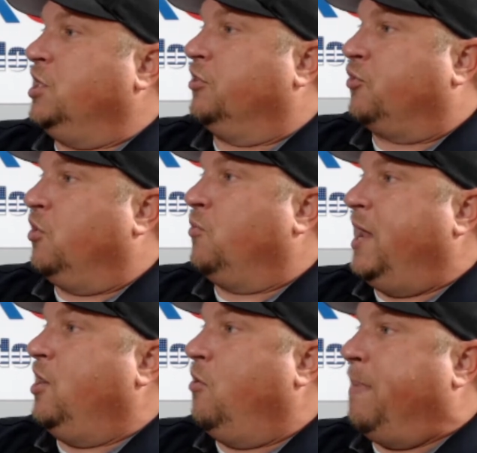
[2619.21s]
You throw it away
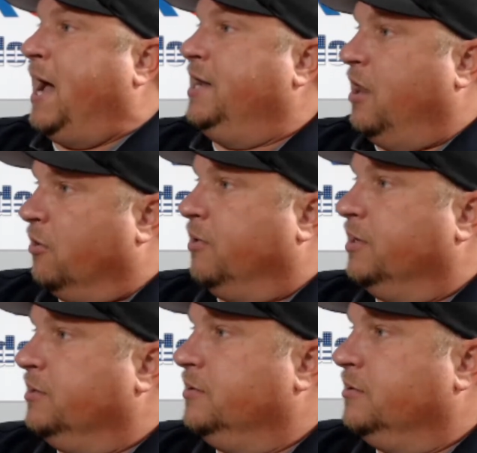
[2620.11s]
and go buy another
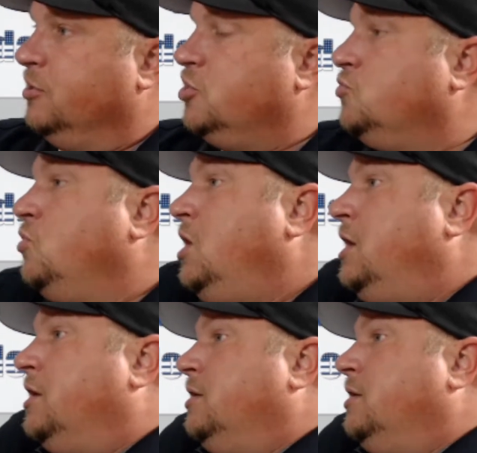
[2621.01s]
one. You just would.